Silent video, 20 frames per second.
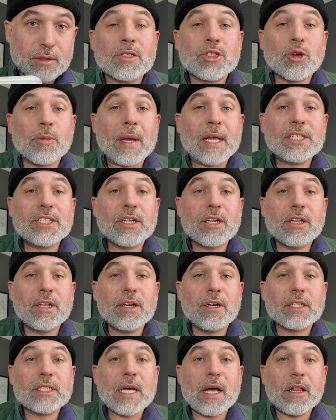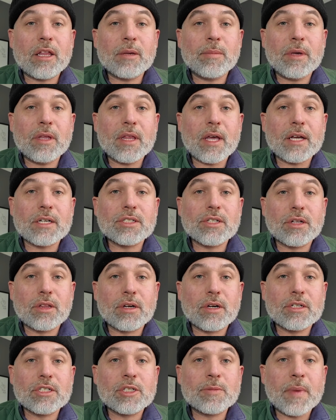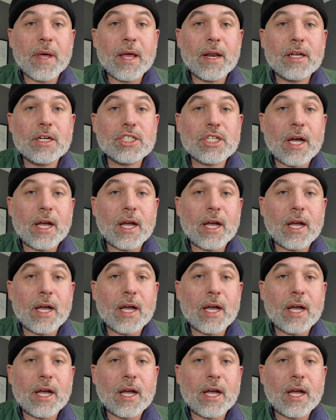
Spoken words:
So basically you're telling me that to learn Spanish,